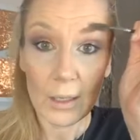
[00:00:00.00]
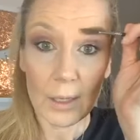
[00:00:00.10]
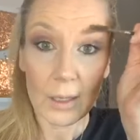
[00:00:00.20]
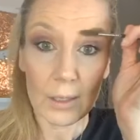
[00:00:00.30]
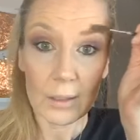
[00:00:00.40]

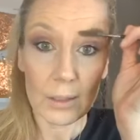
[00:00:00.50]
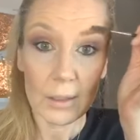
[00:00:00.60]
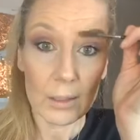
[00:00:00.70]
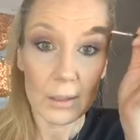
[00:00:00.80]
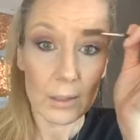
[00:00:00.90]
and
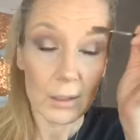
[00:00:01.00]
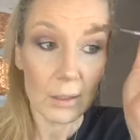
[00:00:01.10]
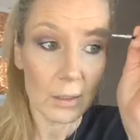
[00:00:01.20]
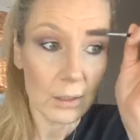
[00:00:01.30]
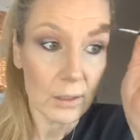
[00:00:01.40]

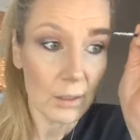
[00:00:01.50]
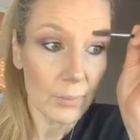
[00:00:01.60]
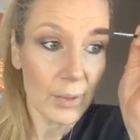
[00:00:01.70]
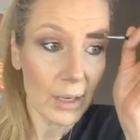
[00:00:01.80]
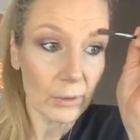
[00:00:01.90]
the
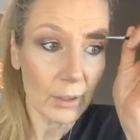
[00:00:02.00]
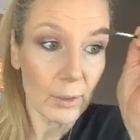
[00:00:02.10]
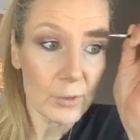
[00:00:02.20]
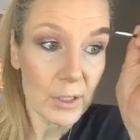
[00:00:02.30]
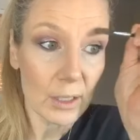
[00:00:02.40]
powder
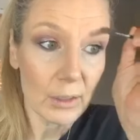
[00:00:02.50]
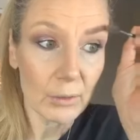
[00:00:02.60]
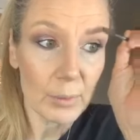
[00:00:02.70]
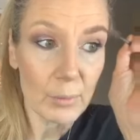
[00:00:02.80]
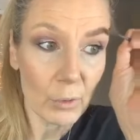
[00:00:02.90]
helps you get a
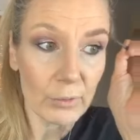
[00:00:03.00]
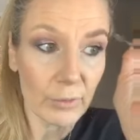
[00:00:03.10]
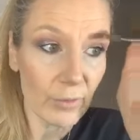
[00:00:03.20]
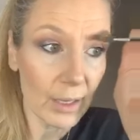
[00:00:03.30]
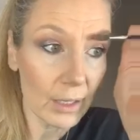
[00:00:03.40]
little bit more of
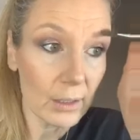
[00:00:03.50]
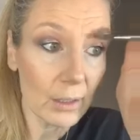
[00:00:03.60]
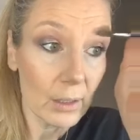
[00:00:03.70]
a fade.